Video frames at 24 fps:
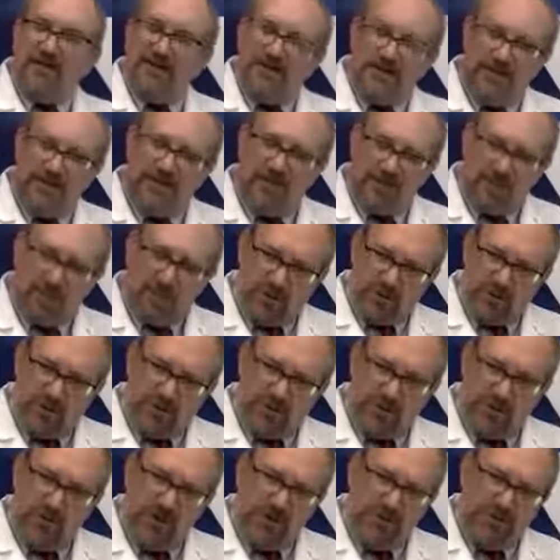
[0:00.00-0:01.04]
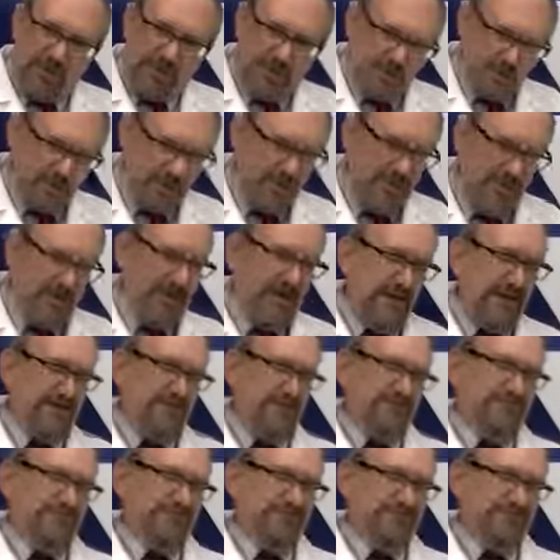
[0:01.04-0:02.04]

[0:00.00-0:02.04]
This is what showed up in the media.